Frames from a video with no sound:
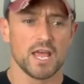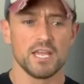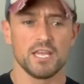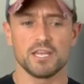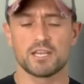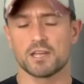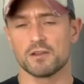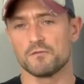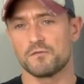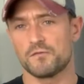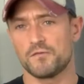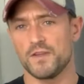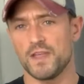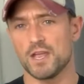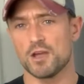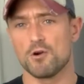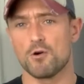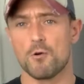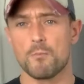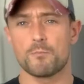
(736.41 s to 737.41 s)
you can
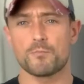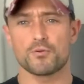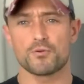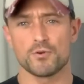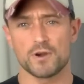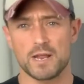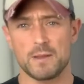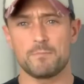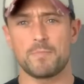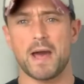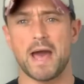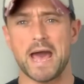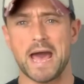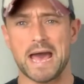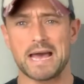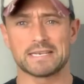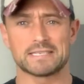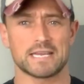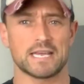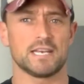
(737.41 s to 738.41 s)
feel pretty
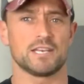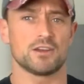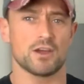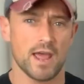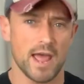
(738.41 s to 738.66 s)
bad in your